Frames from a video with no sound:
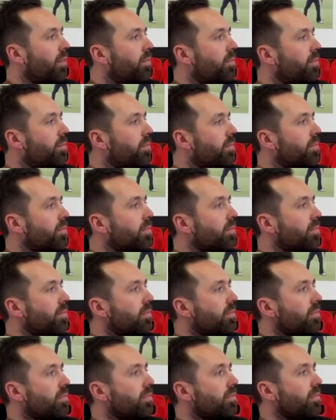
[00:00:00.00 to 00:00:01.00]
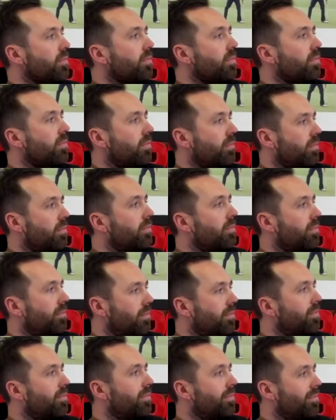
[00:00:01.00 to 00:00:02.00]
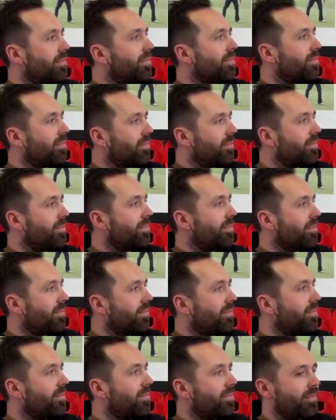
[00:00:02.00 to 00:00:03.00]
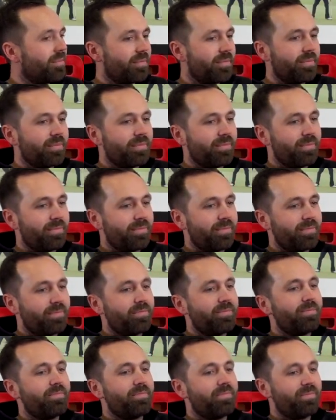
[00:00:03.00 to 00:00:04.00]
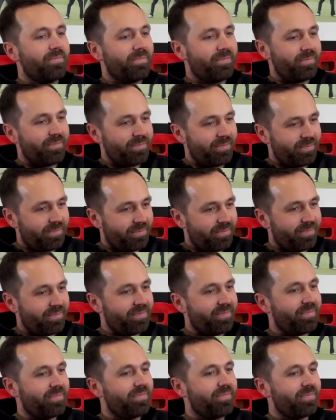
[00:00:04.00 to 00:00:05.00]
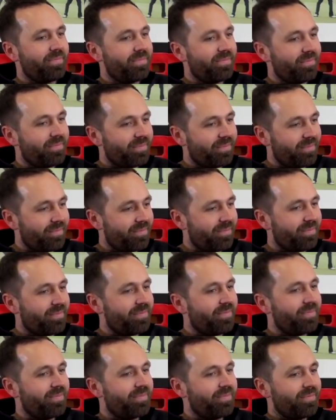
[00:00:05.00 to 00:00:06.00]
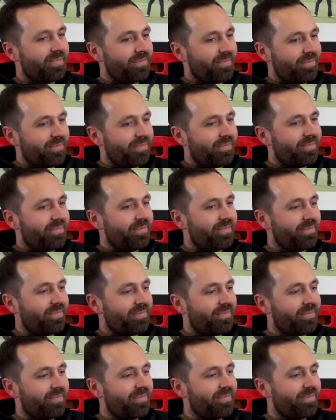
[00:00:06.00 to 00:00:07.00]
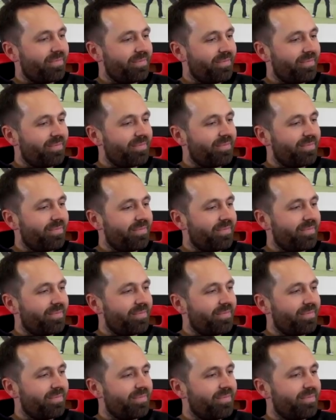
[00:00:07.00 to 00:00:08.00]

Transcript: (silent)